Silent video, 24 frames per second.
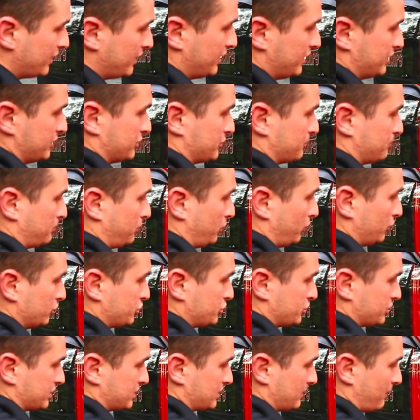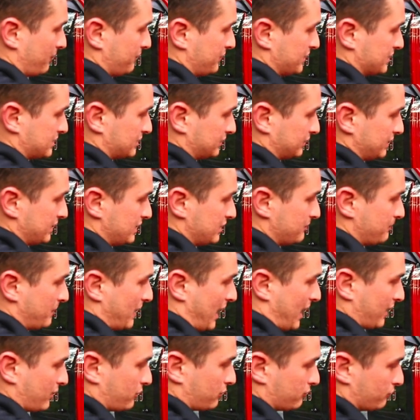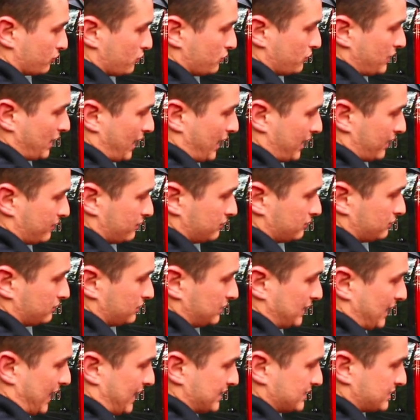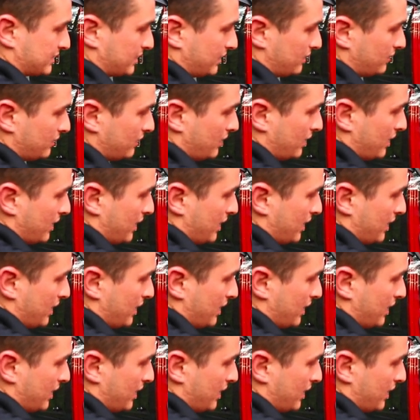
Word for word: is push some of this lead back through that gasket